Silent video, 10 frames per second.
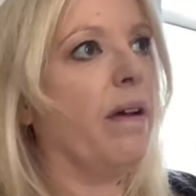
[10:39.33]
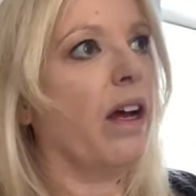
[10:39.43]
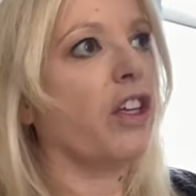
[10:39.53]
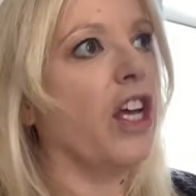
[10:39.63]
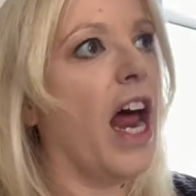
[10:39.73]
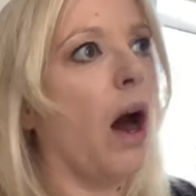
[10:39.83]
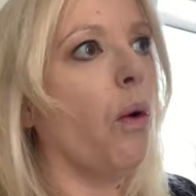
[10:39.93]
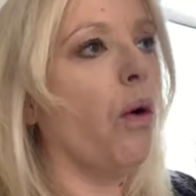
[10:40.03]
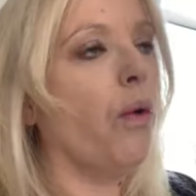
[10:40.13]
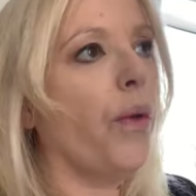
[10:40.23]
you
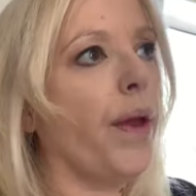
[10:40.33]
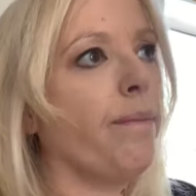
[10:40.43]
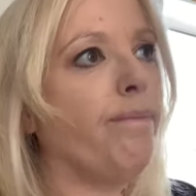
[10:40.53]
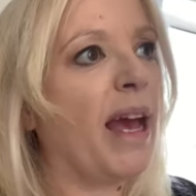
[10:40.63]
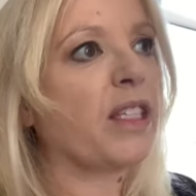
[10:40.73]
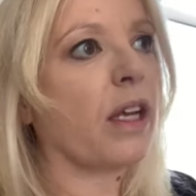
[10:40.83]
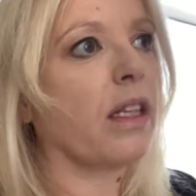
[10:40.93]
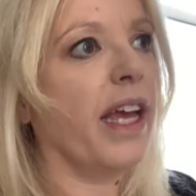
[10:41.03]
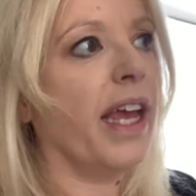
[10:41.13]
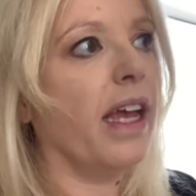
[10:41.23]
know,
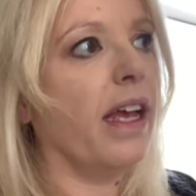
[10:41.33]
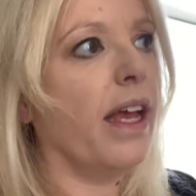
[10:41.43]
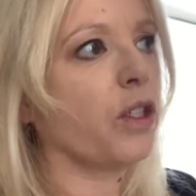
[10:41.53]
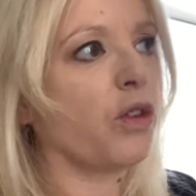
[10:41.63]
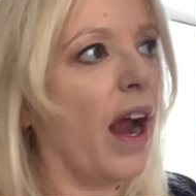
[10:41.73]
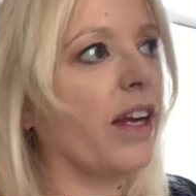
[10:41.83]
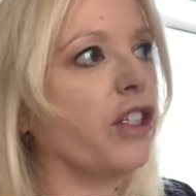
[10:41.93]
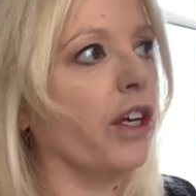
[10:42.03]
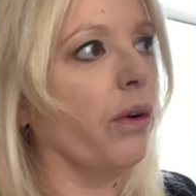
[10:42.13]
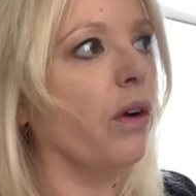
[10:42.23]
basically is trying
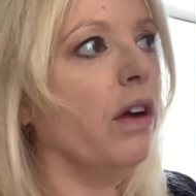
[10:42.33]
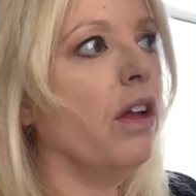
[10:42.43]
to